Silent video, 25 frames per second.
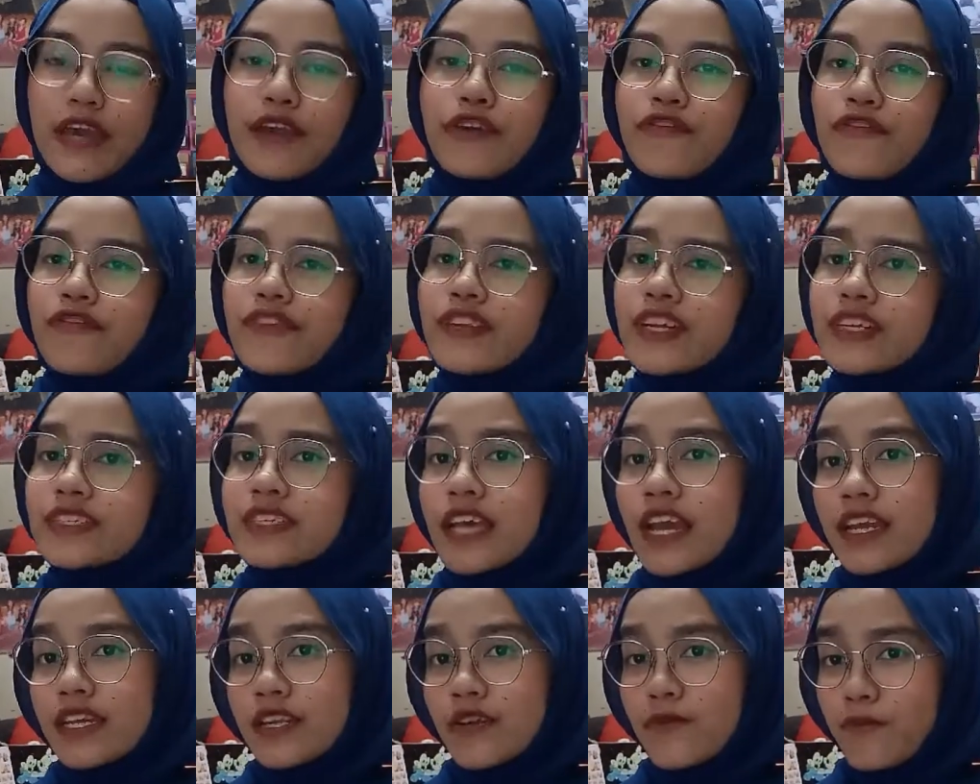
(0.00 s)
If there's
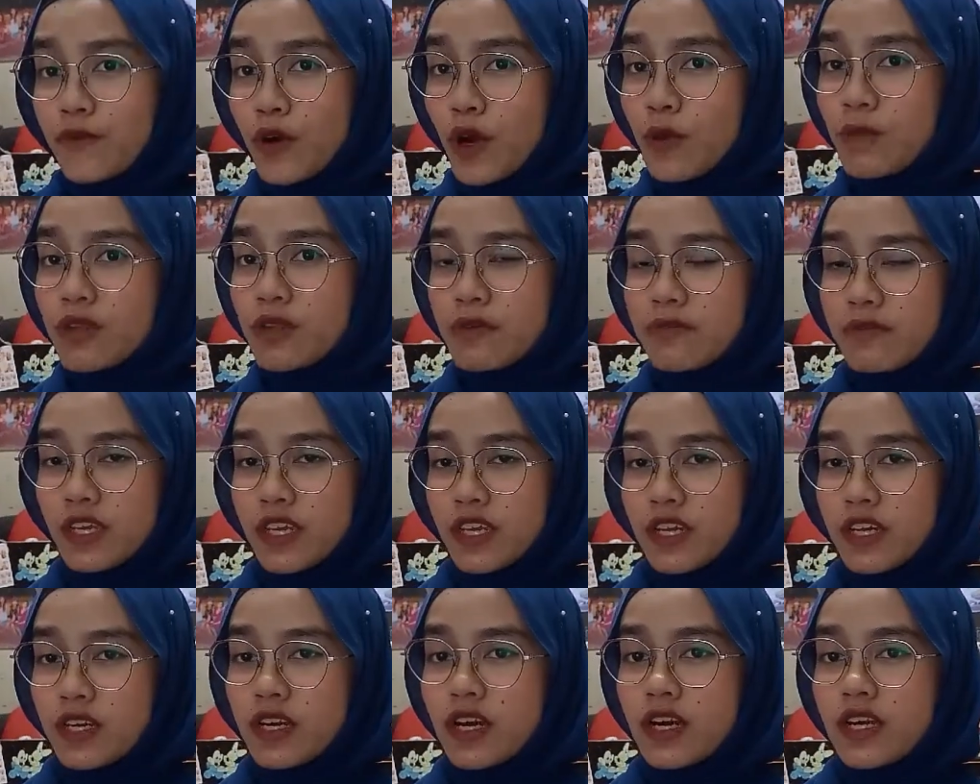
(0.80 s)
any problem
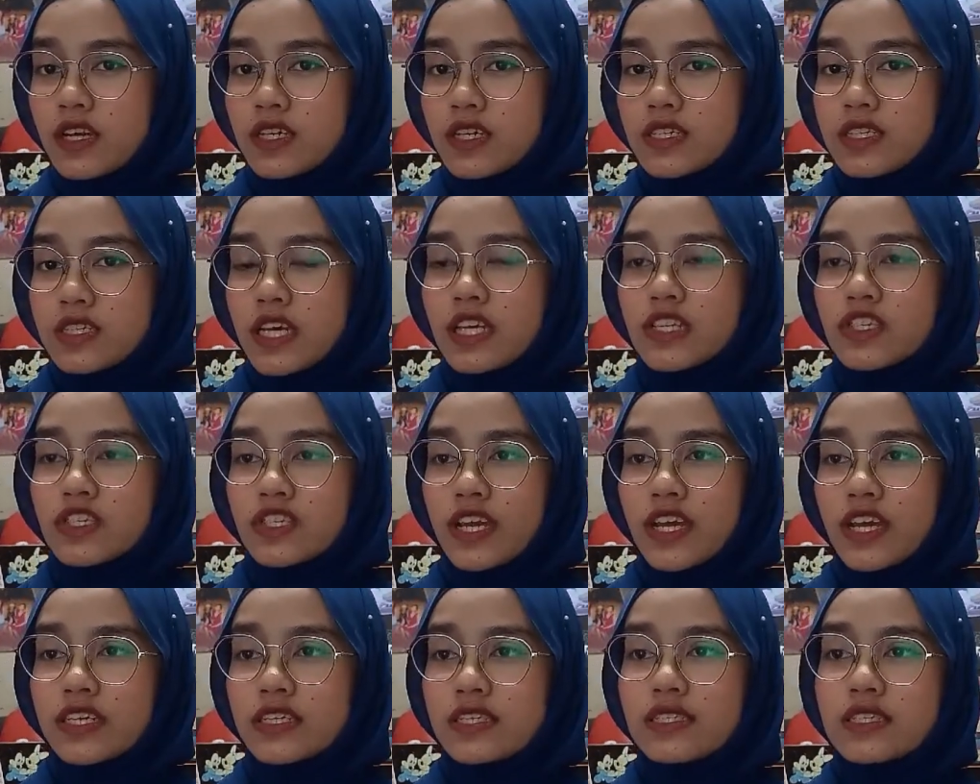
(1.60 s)
here, such
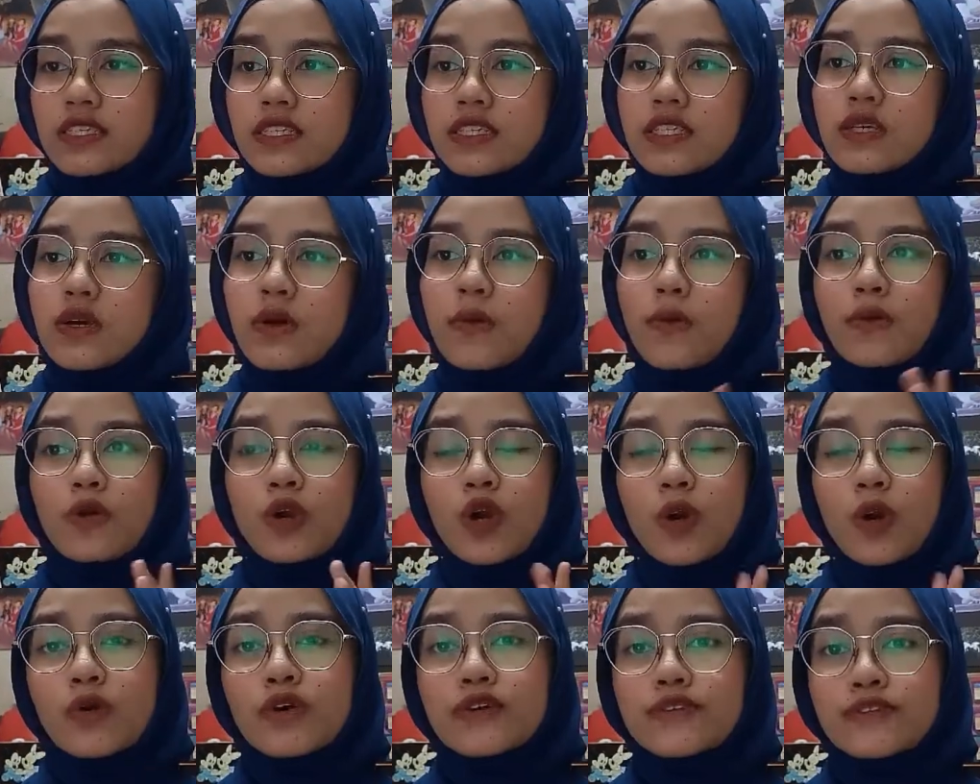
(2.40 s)
as the
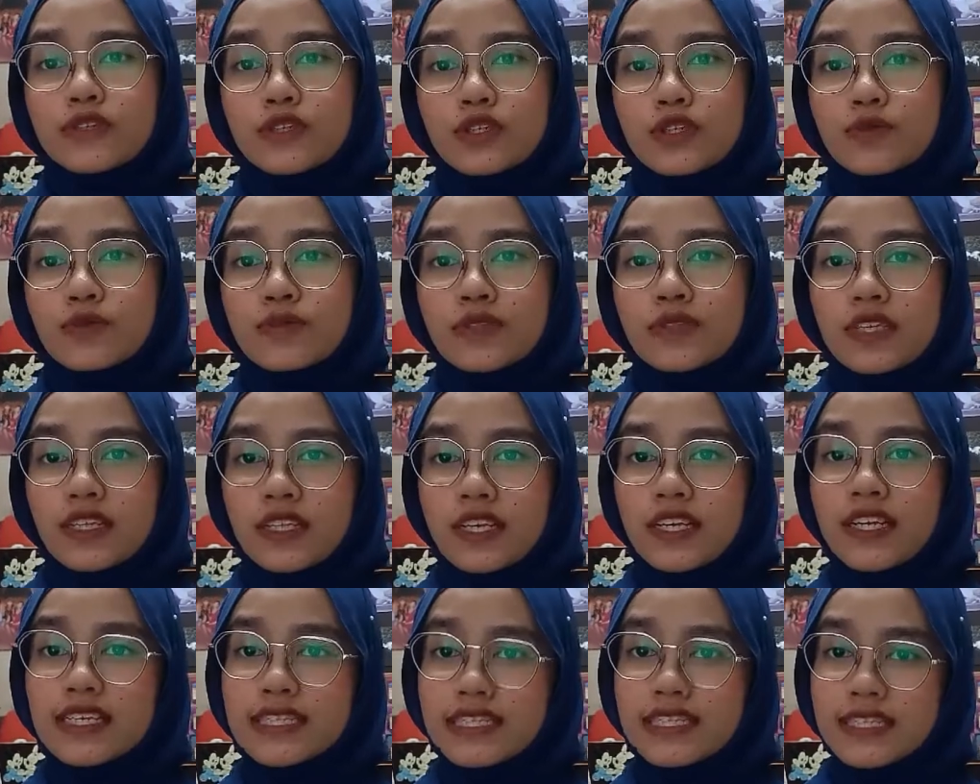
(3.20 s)
chromosome
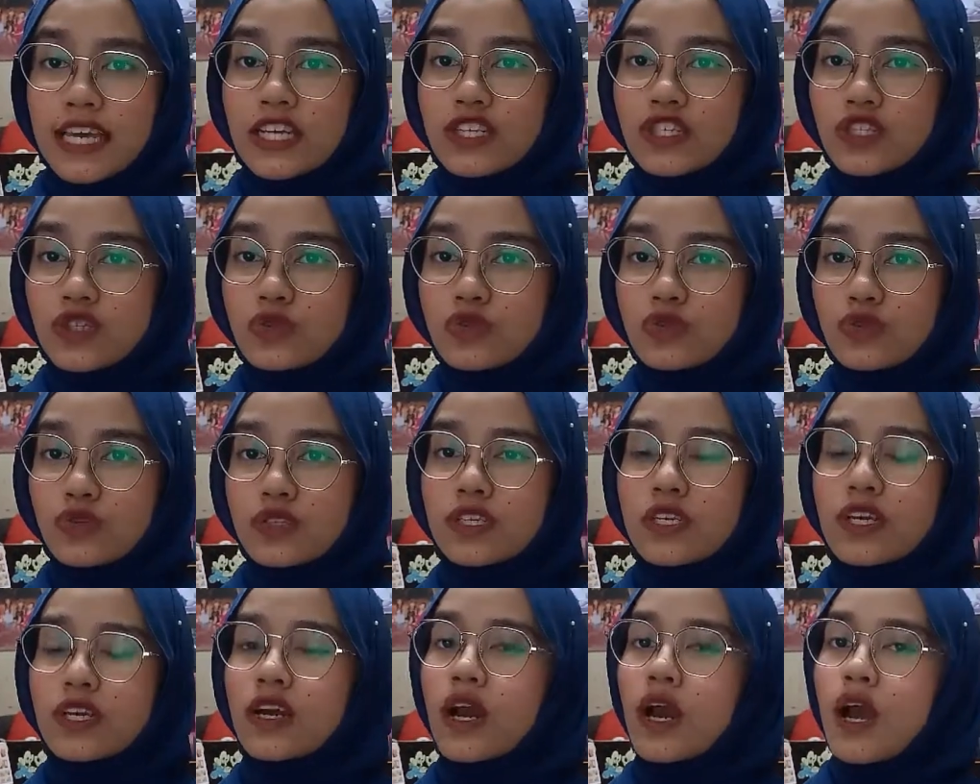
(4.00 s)
didn't attach to
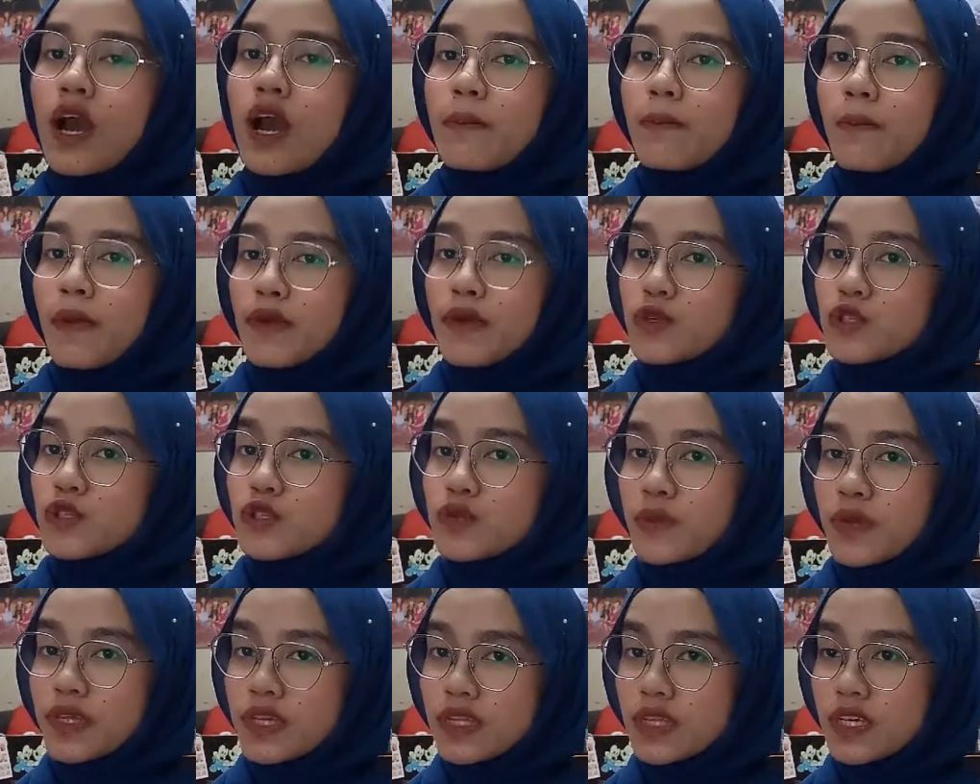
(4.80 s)
the magnetic
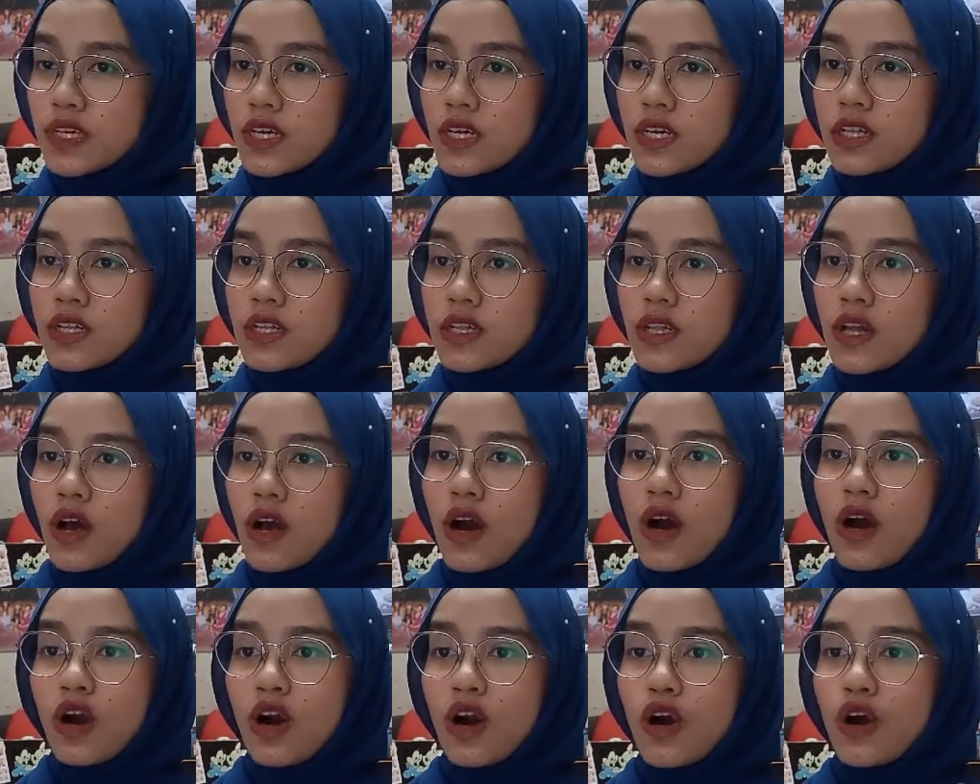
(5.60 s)
spindle
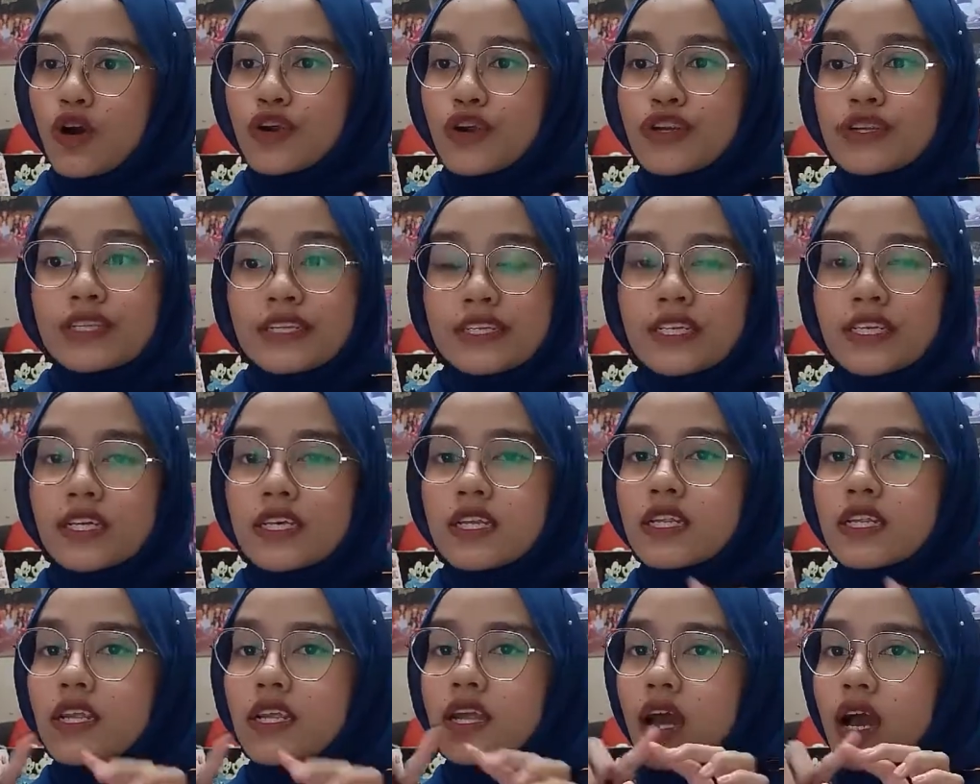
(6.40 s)
or
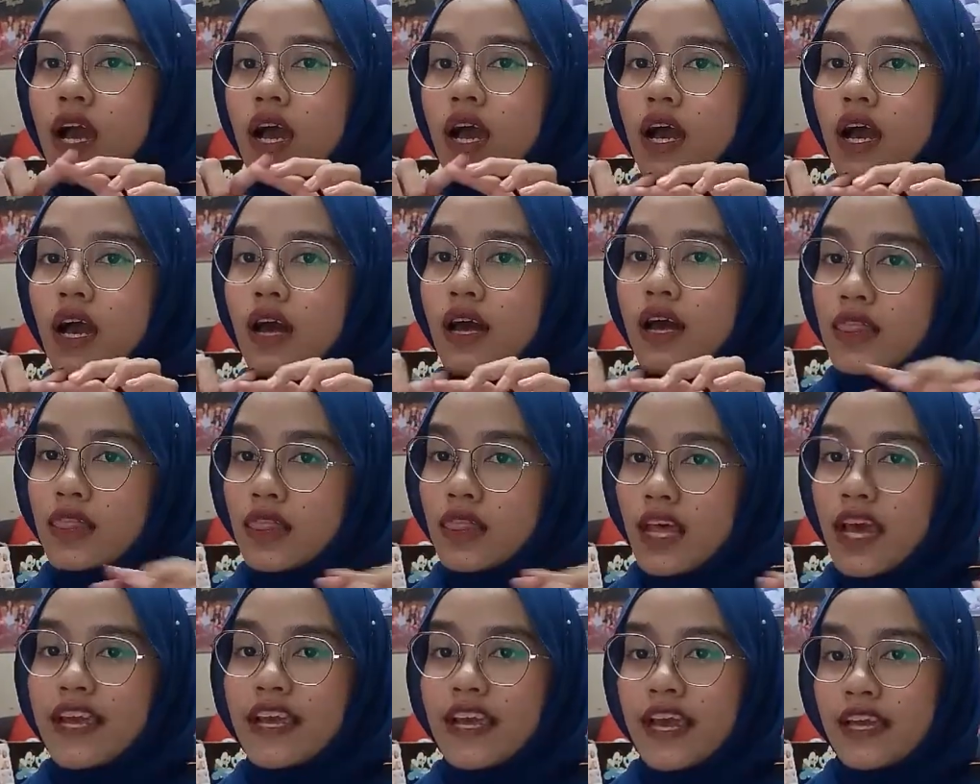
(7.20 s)
didn't
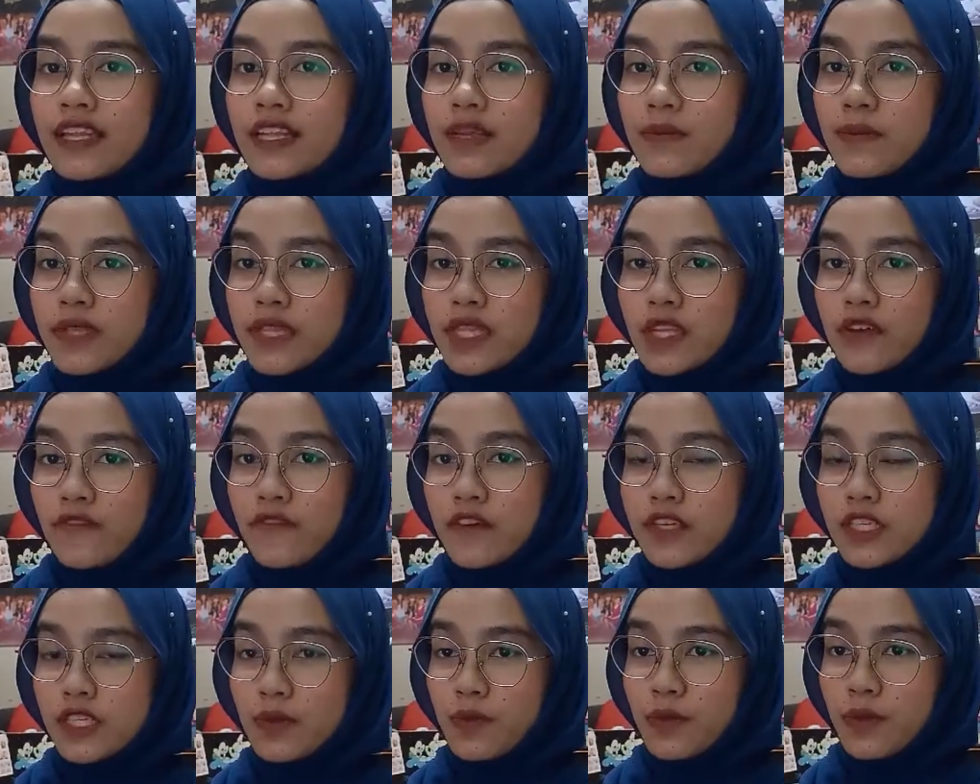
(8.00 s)
align at the
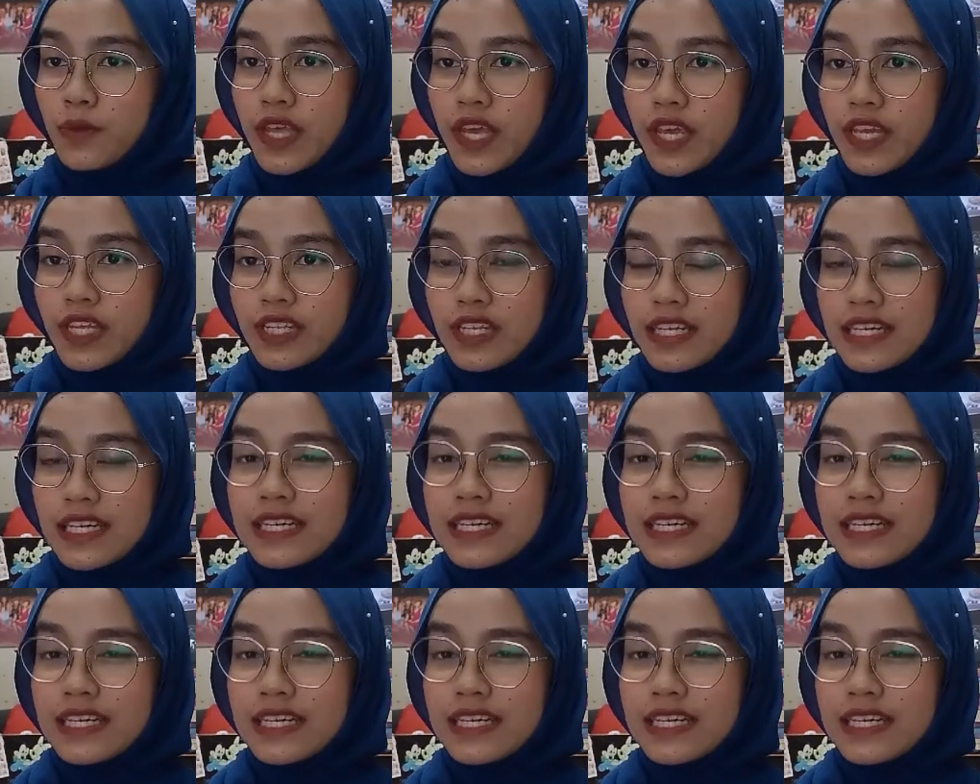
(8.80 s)
metaphase plate,